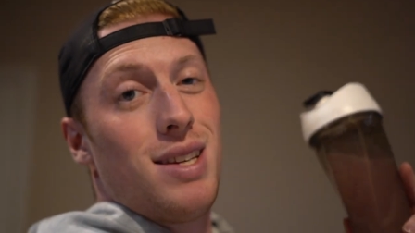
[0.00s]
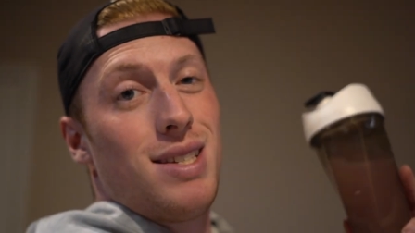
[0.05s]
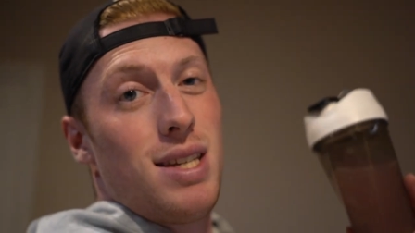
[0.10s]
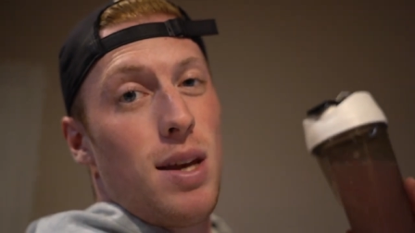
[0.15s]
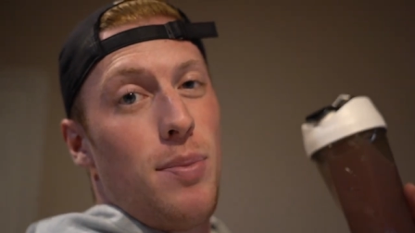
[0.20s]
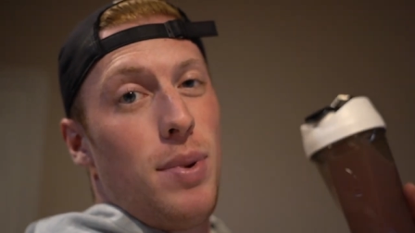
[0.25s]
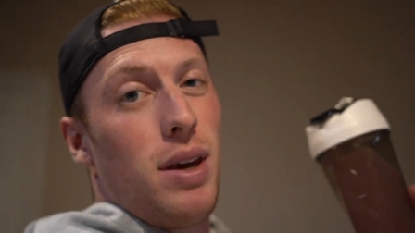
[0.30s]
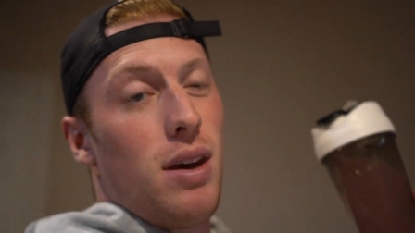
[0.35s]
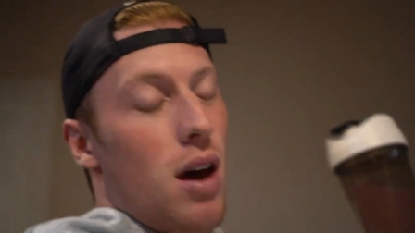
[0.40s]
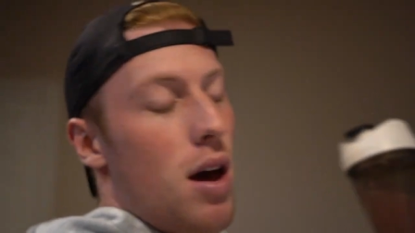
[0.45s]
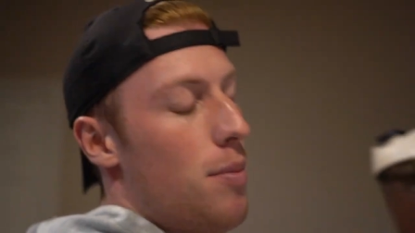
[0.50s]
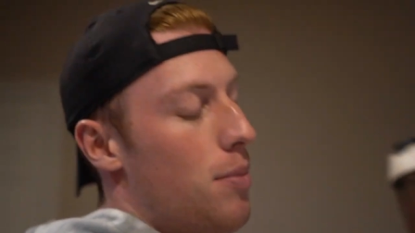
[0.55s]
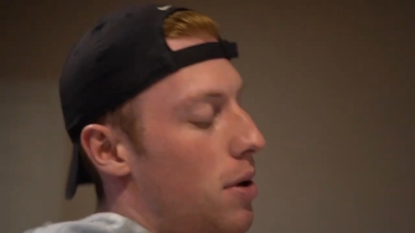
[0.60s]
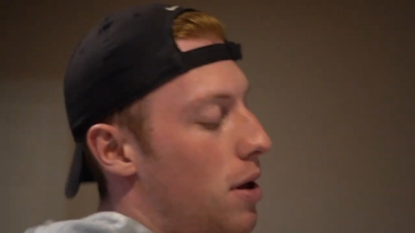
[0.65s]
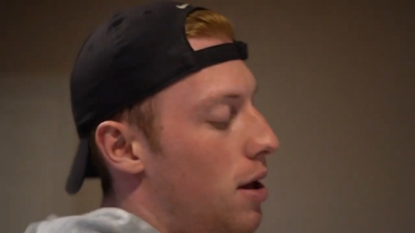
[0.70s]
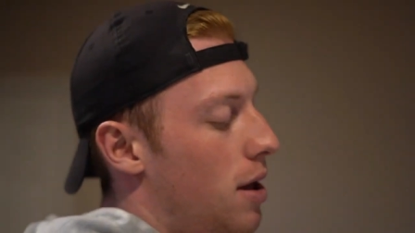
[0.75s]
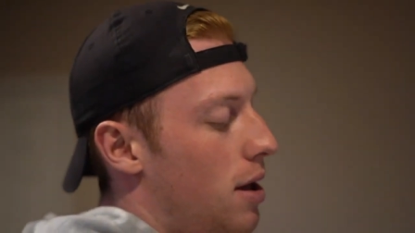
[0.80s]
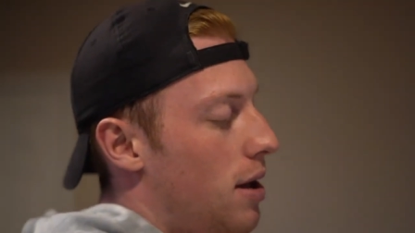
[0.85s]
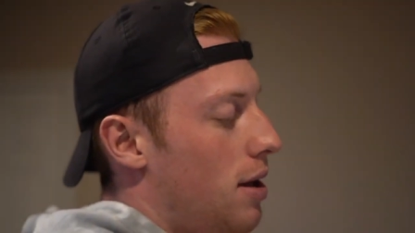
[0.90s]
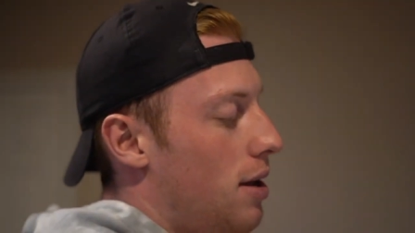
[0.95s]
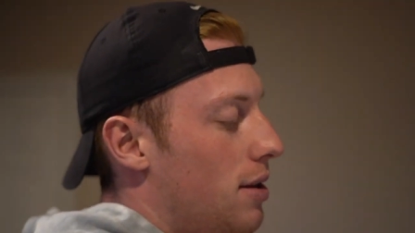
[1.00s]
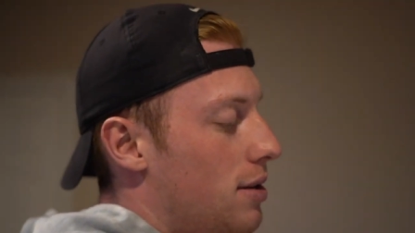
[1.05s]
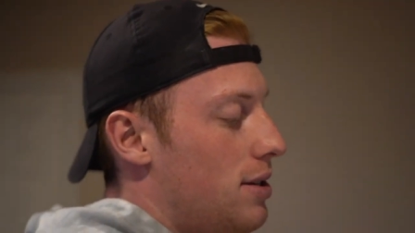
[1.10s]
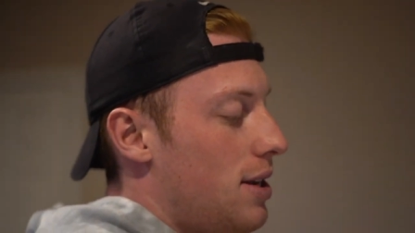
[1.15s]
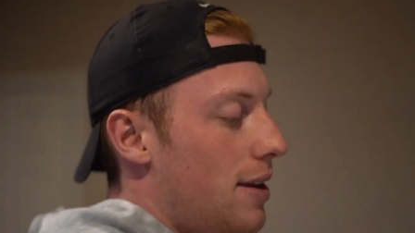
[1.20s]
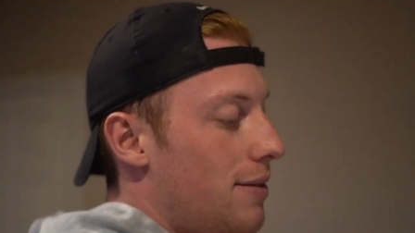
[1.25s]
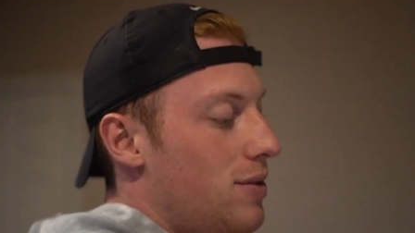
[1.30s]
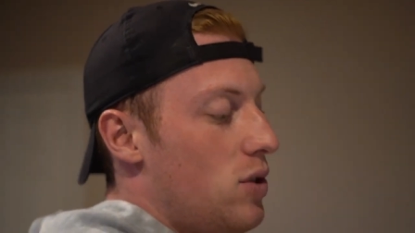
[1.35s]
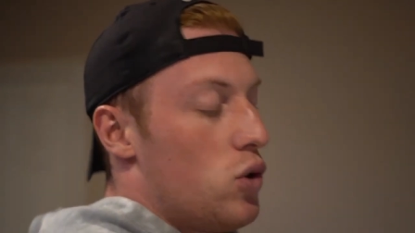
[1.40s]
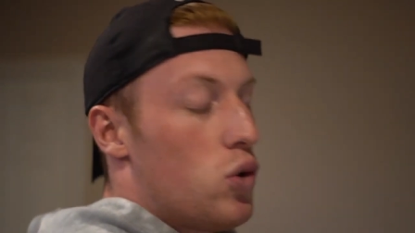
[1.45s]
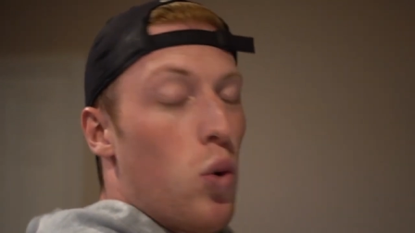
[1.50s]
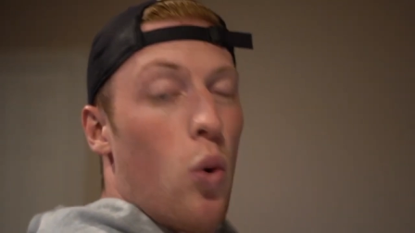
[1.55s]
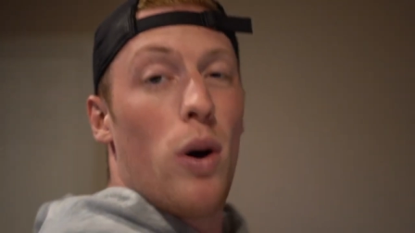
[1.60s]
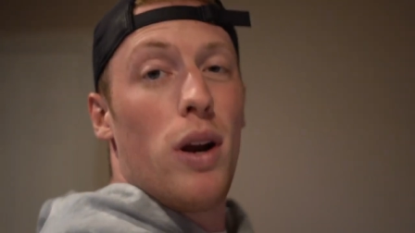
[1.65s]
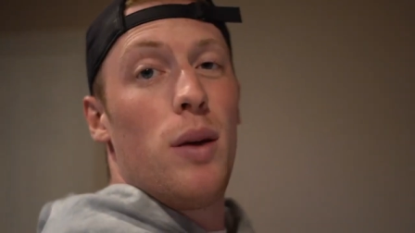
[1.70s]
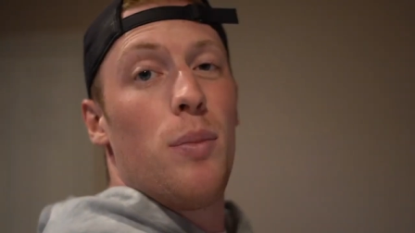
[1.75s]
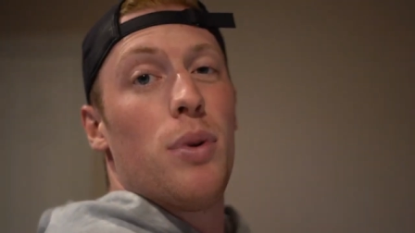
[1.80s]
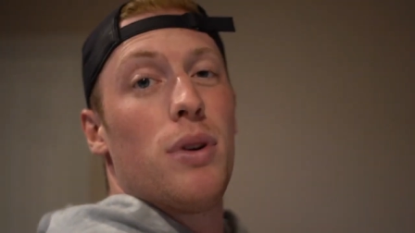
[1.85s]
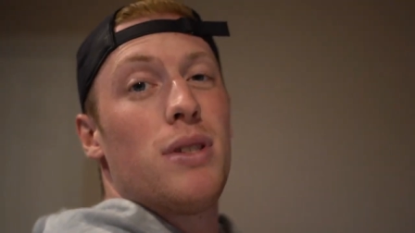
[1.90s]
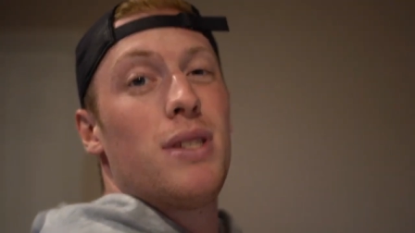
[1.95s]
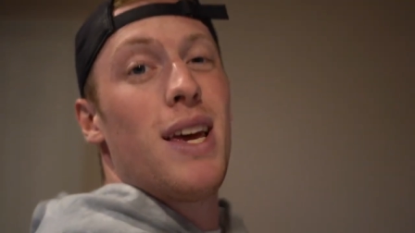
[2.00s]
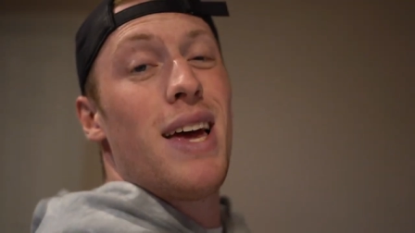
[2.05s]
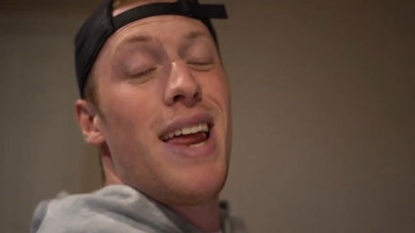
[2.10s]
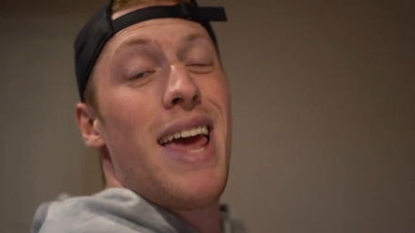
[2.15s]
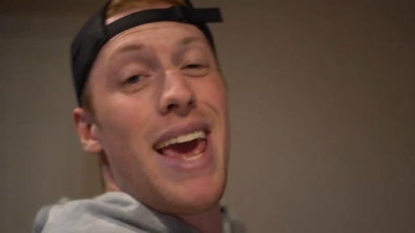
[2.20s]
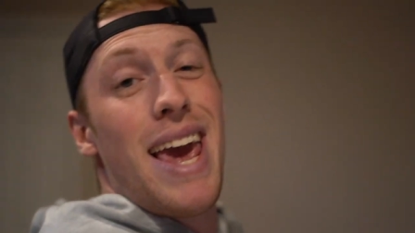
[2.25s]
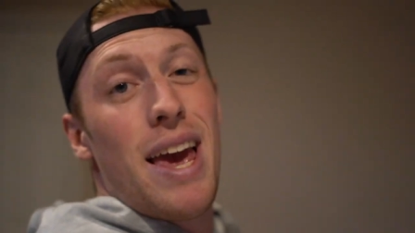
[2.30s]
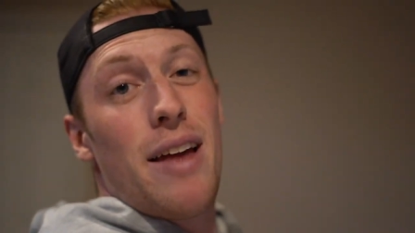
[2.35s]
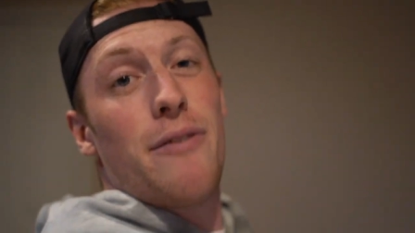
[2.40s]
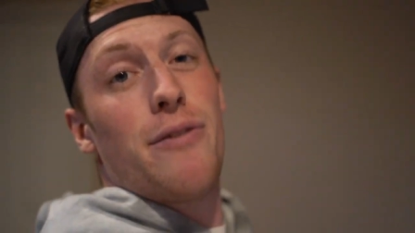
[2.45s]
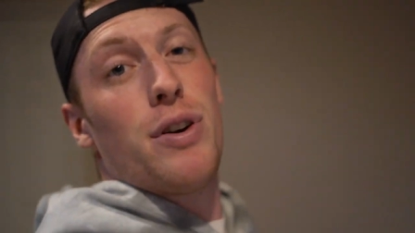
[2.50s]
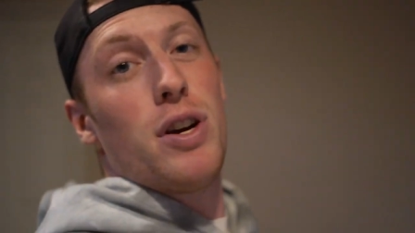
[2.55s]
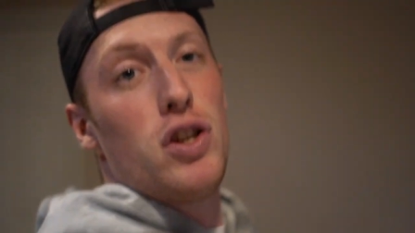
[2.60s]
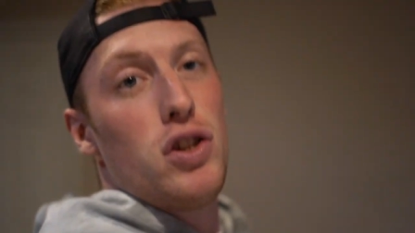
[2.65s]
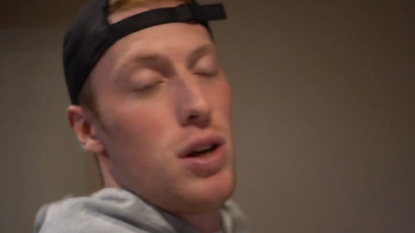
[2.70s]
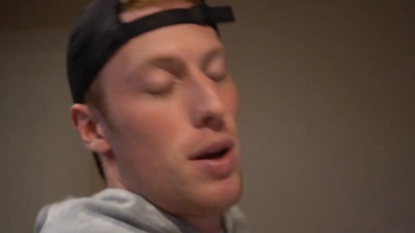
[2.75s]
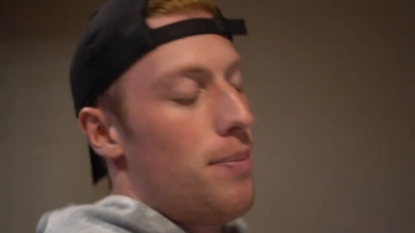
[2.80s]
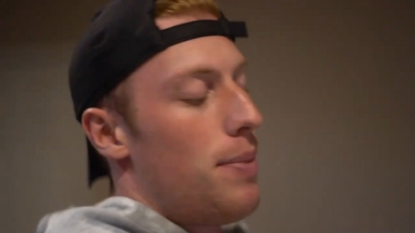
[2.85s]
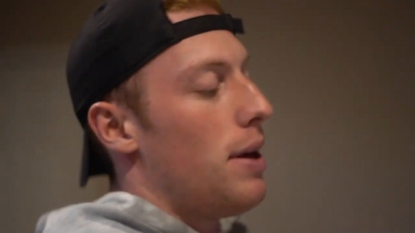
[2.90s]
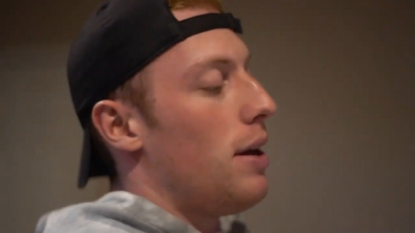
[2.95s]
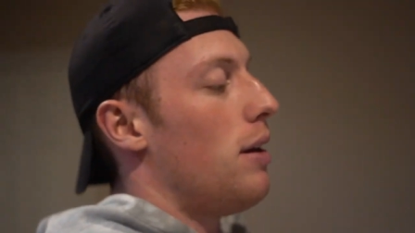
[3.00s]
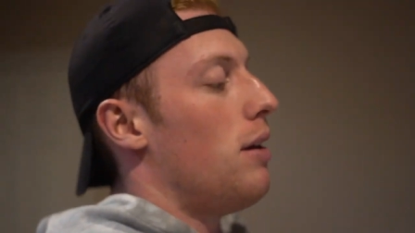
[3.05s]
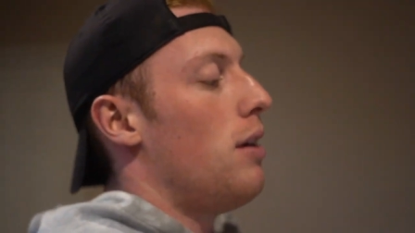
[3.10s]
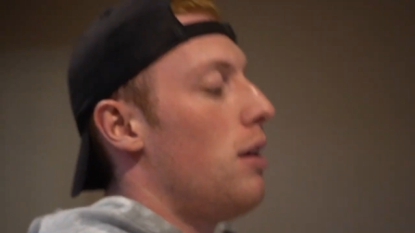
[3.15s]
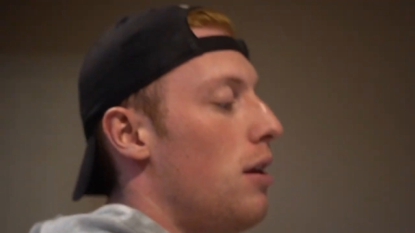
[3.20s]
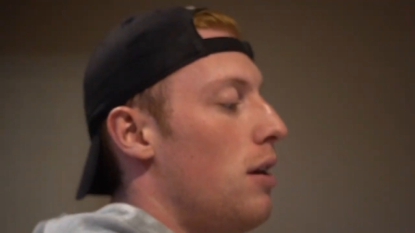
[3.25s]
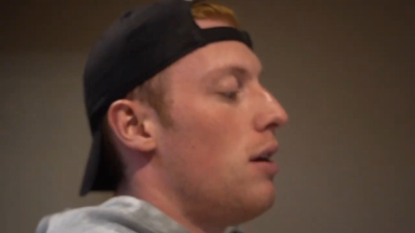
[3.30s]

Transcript: Sippy Cup, save you 20% and free shipping.